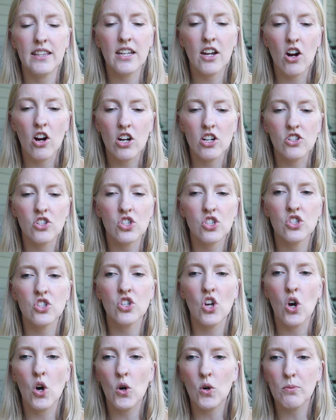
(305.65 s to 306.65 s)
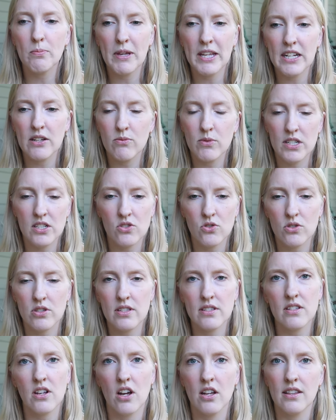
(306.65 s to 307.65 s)
There are so many
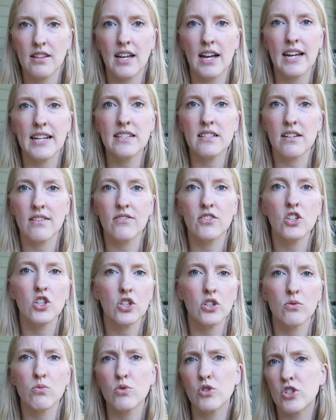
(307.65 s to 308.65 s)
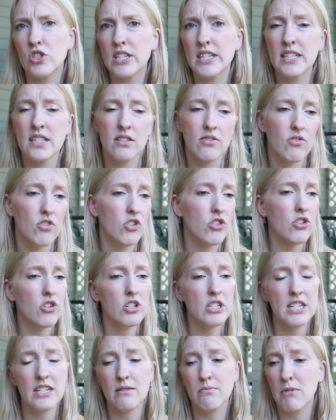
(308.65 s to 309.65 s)
resources online of good routines for
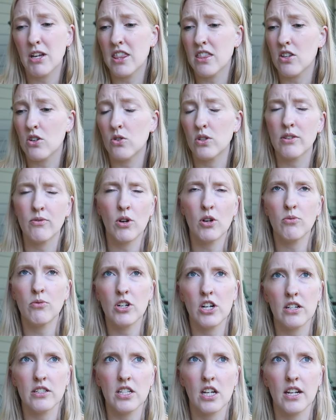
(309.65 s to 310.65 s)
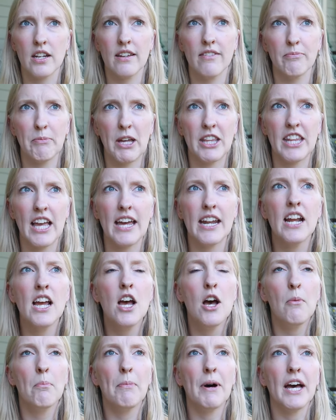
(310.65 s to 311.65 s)
13 month old. Well, we're not talking about that,
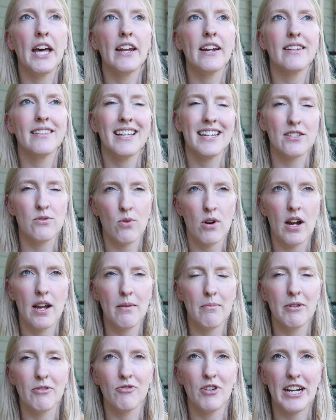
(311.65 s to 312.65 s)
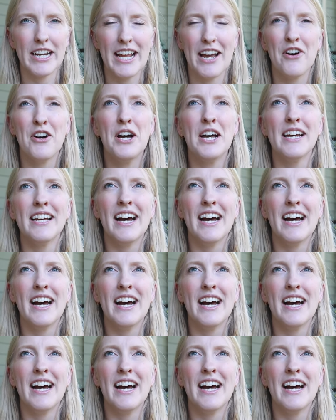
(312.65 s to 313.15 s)
but that's where I'm at right now.